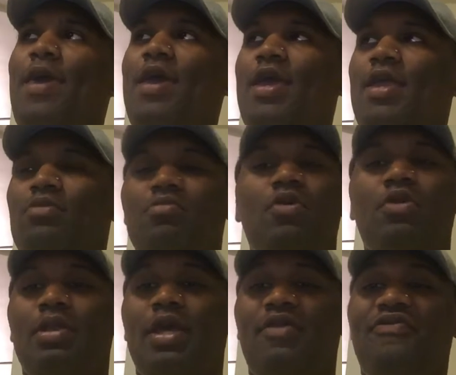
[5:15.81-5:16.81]
And
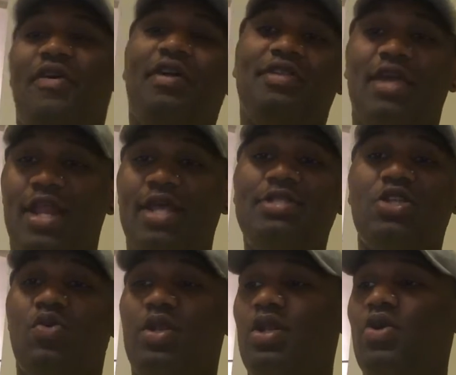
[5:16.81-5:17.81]
Ramona like, fuck that, I
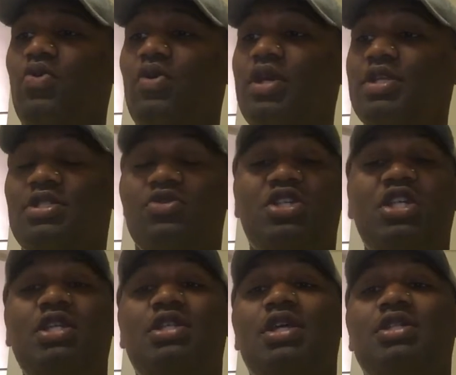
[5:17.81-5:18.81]
still want to know who he is. So
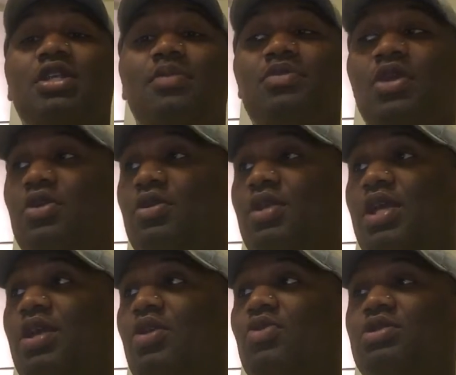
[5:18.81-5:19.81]
she digs up dirt
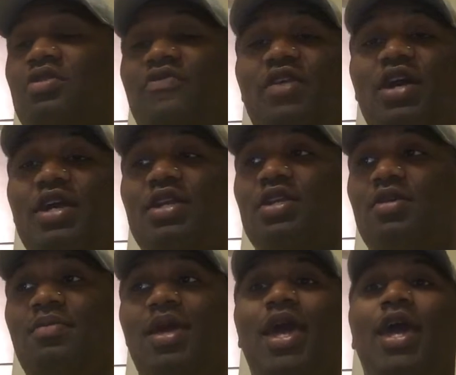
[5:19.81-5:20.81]
and goes to find
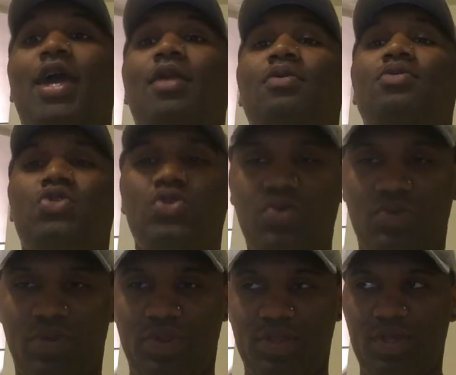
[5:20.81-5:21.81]
him at
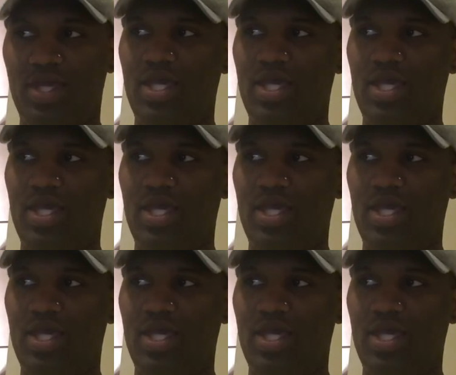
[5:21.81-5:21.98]
Truth.